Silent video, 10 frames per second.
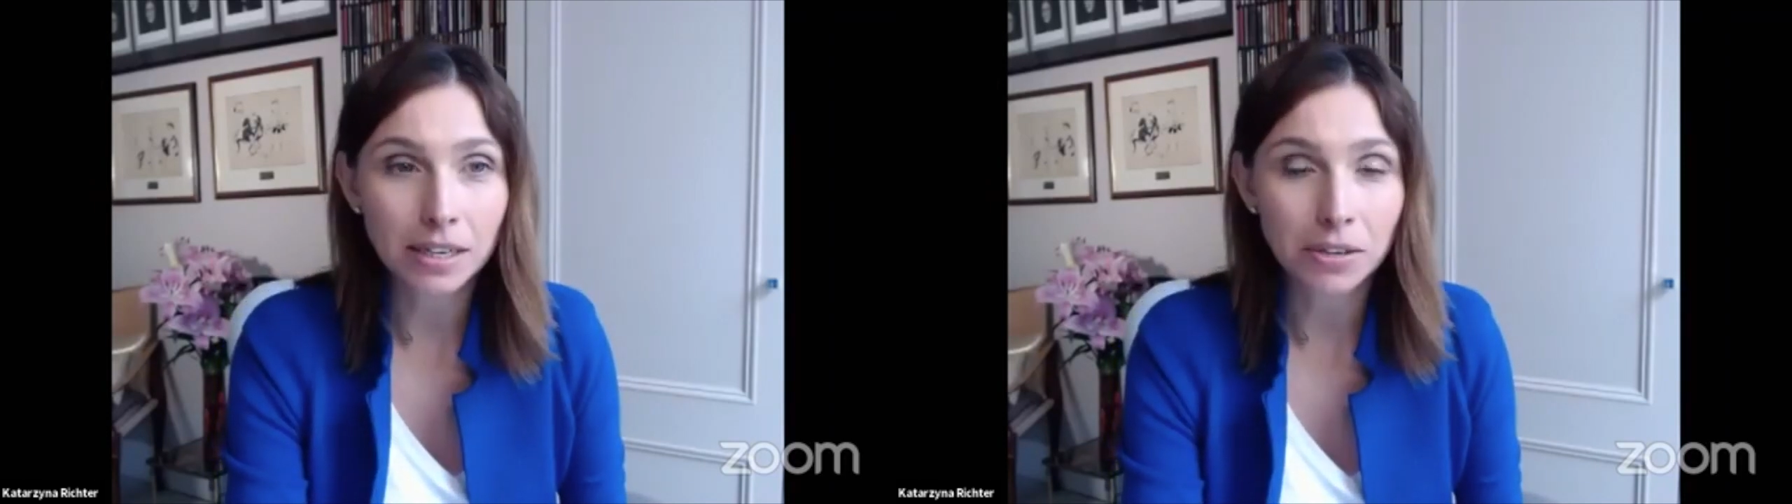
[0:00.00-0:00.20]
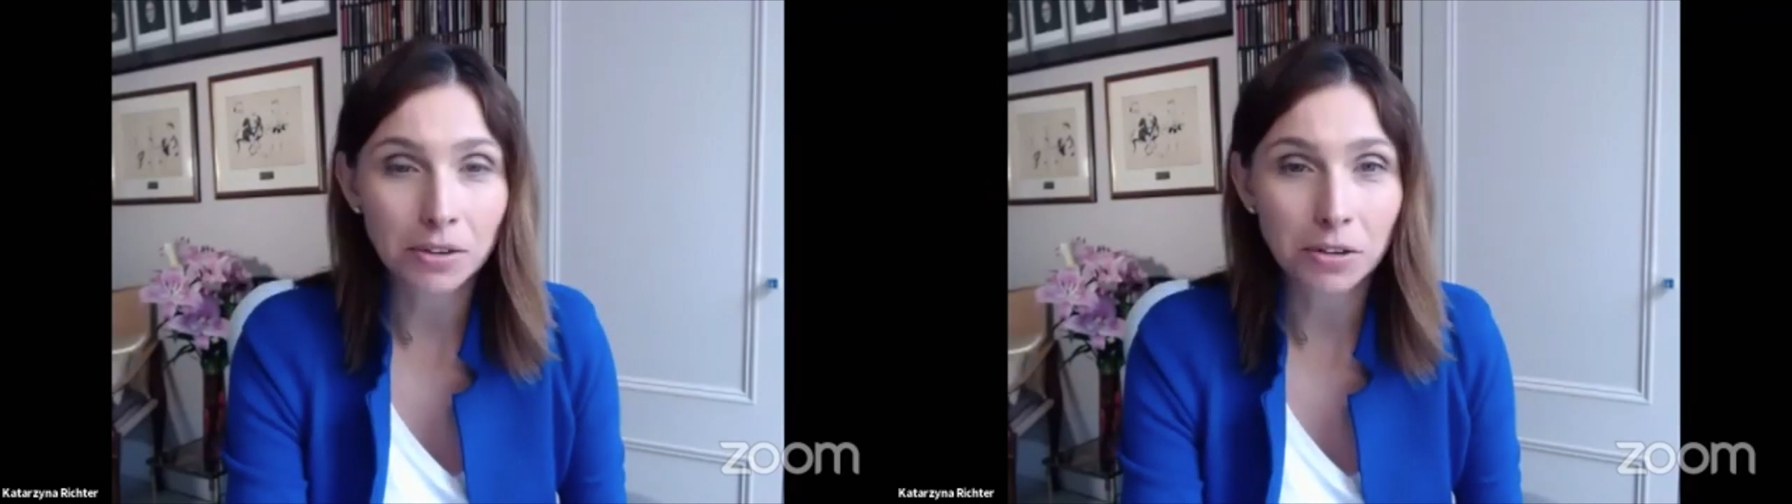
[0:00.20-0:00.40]

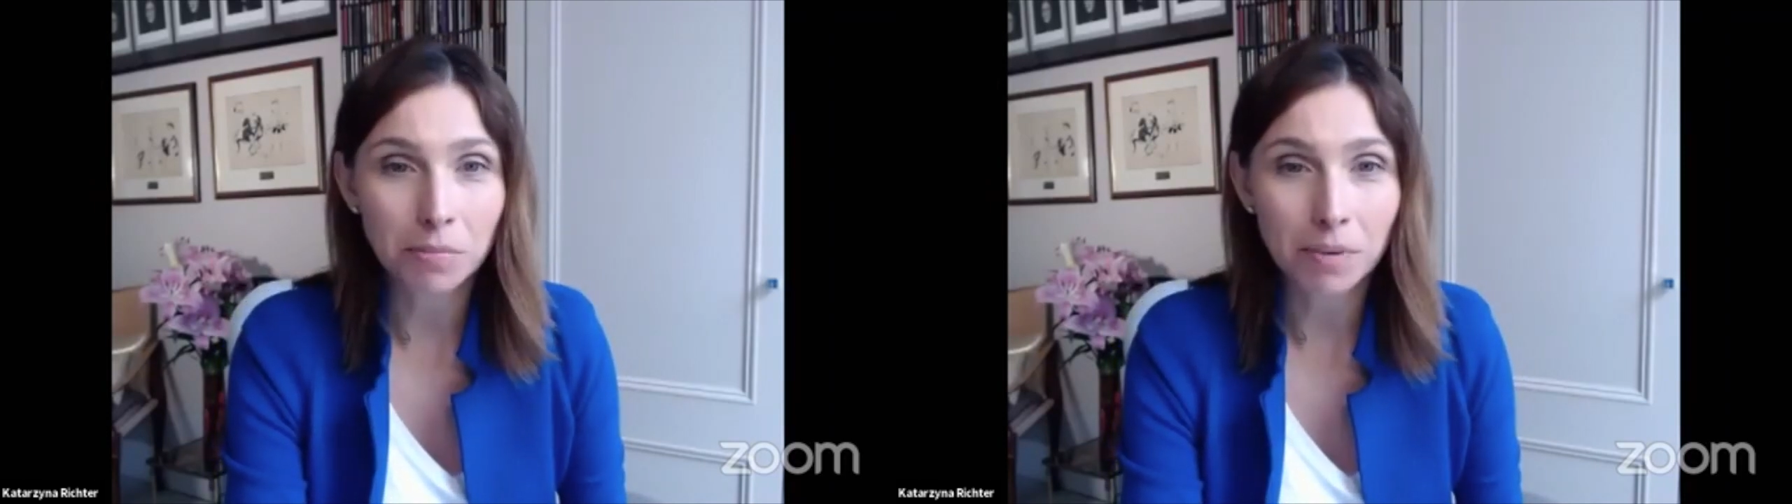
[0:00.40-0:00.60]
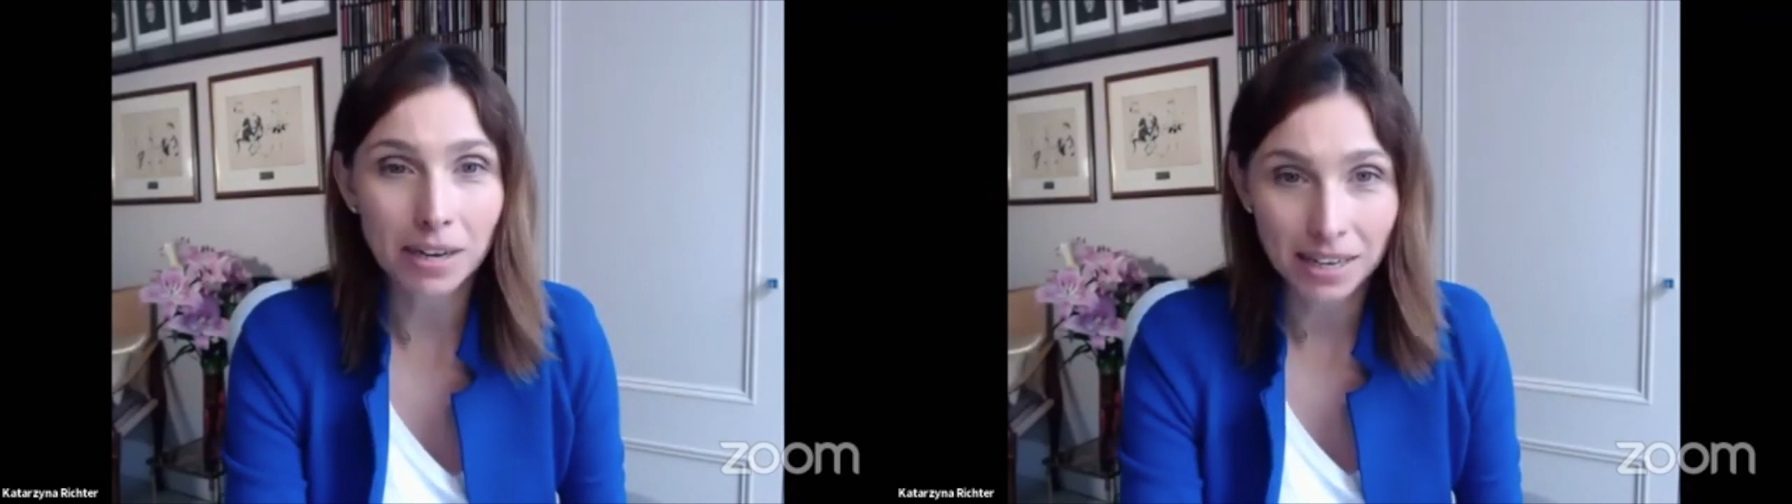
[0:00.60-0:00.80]
your
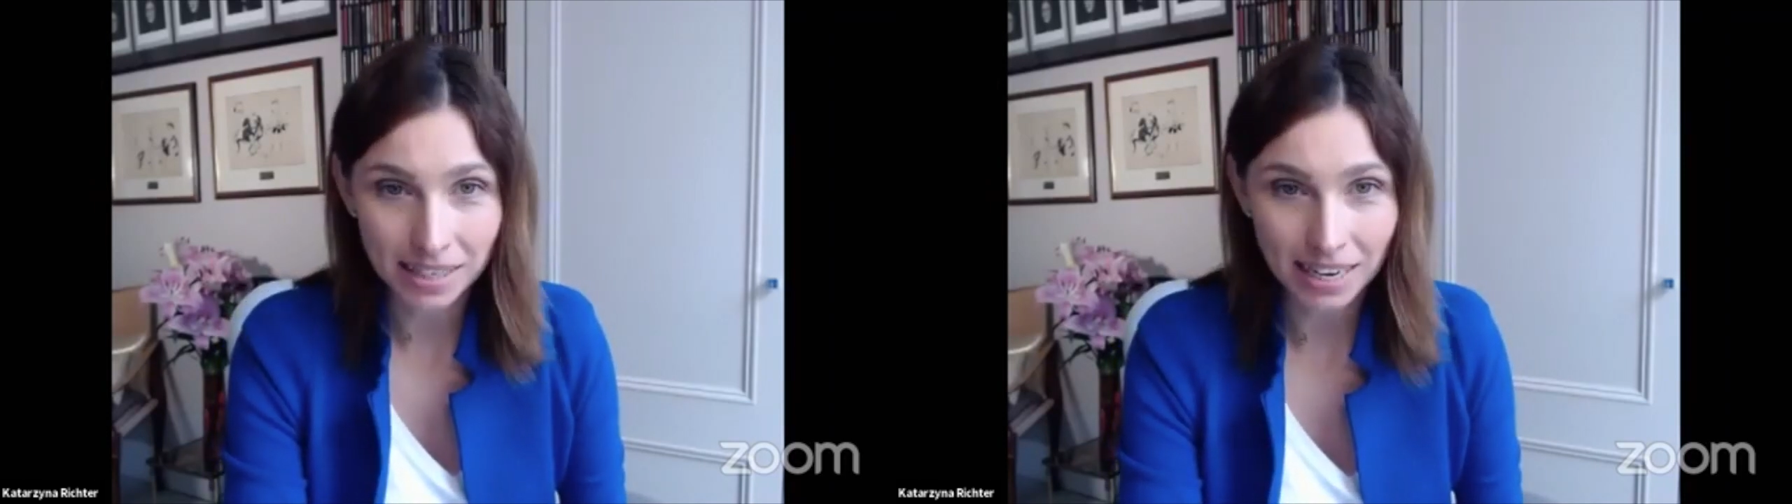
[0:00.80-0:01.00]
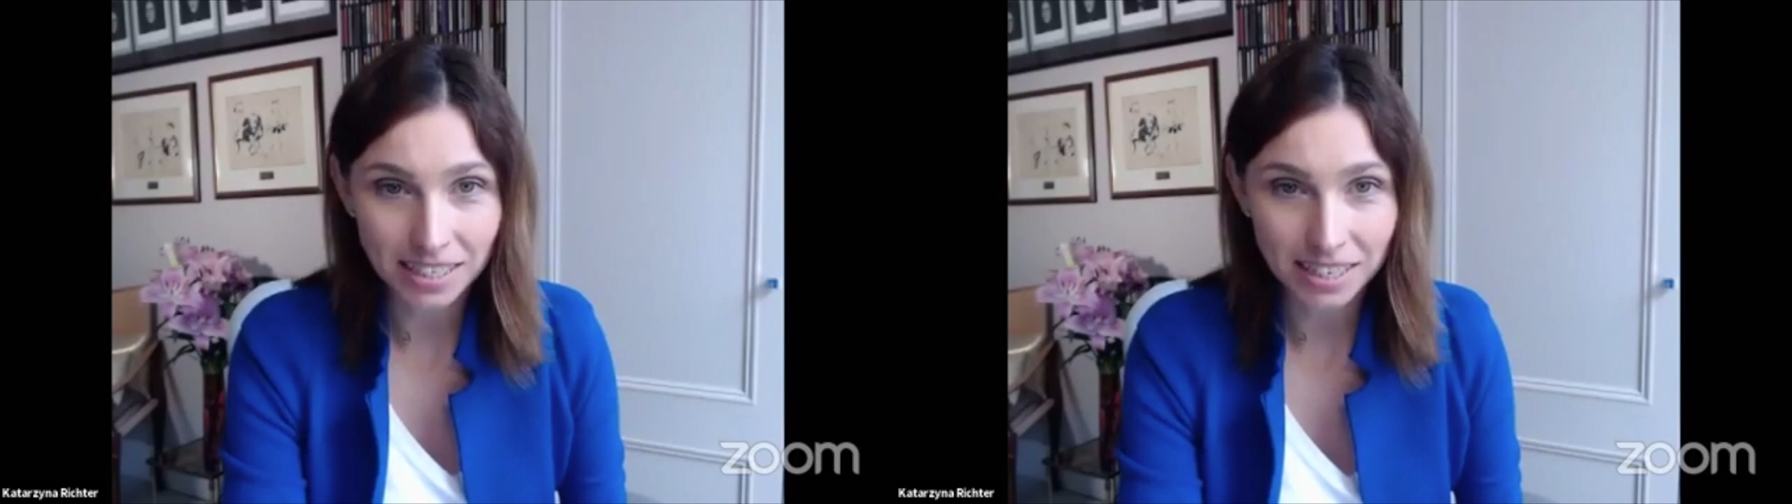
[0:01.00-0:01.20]

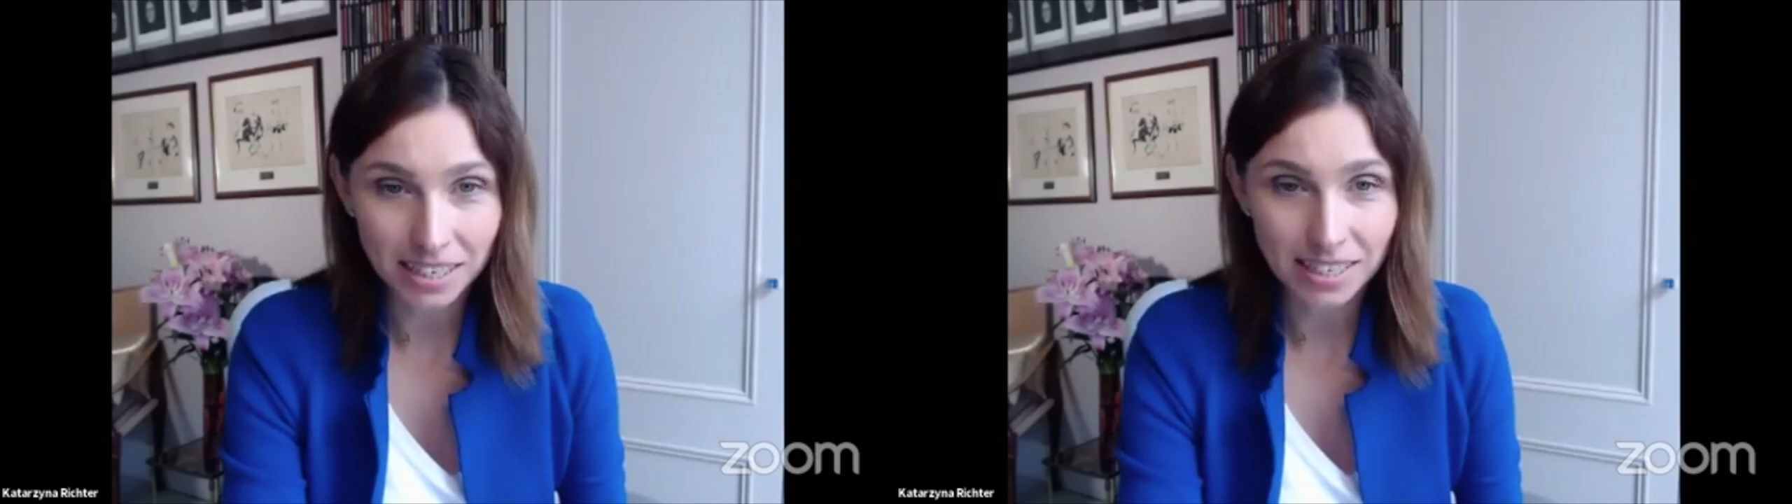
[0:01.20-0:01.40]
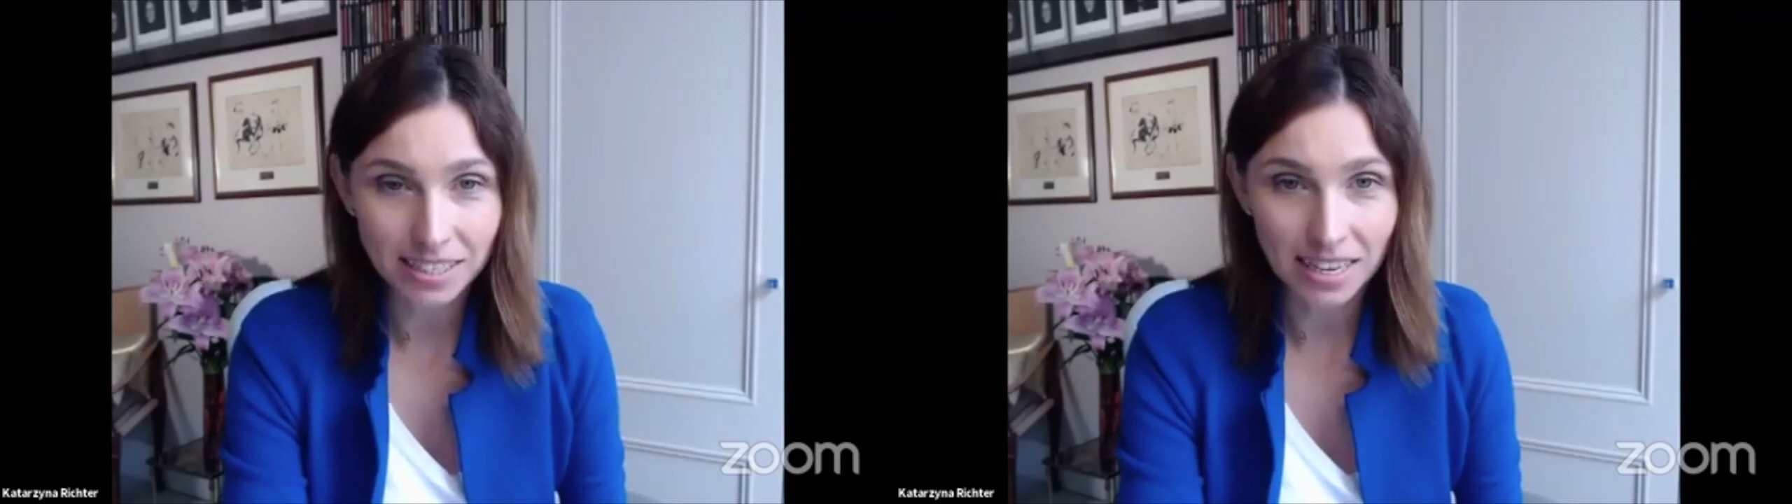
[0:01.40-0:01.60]
meditation
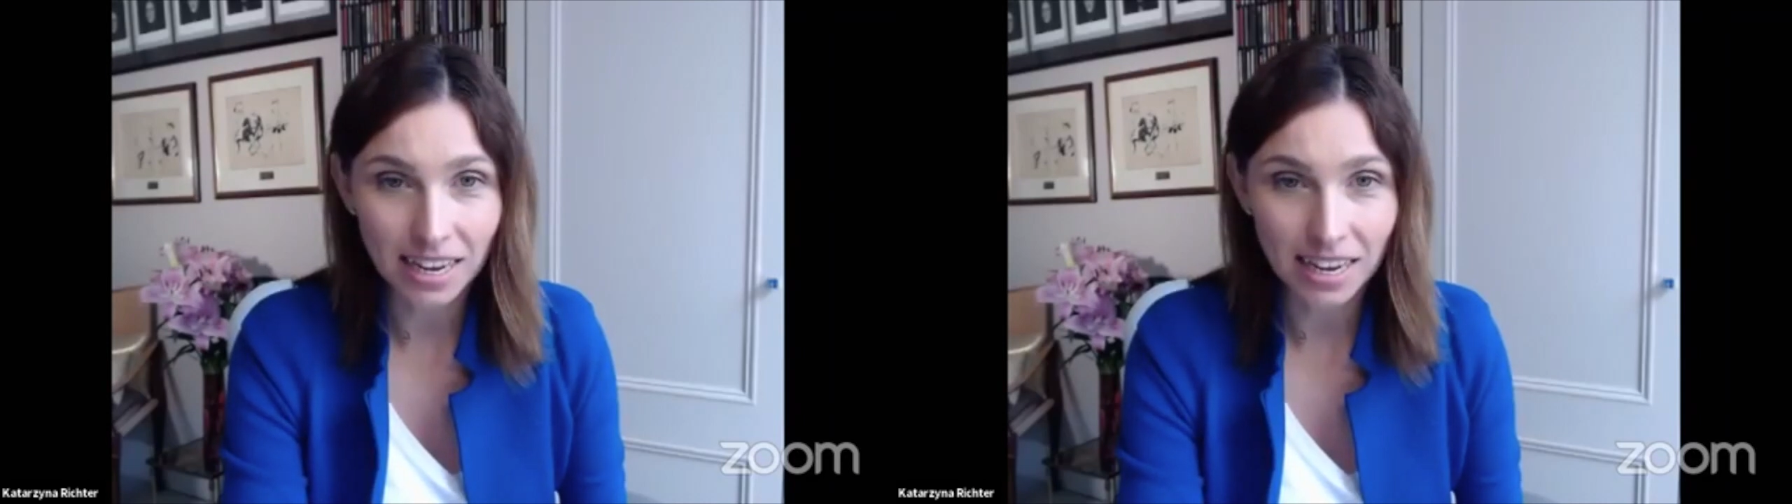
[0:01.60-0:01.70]
is